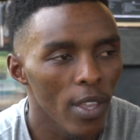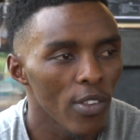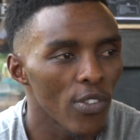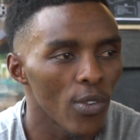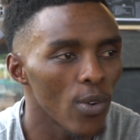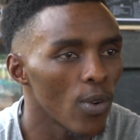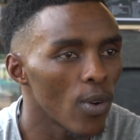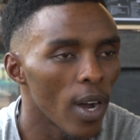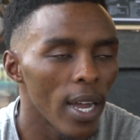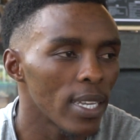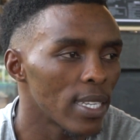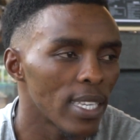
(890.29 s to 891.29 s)
So
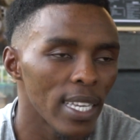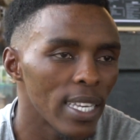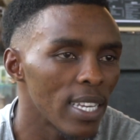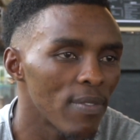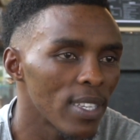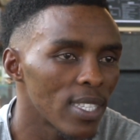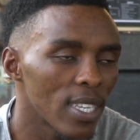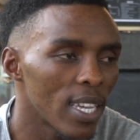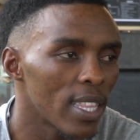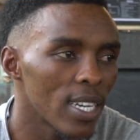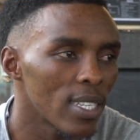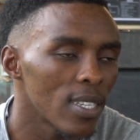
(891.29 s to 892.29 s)
I can never
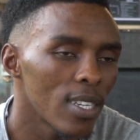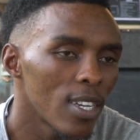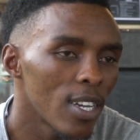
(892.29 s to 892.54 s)
say that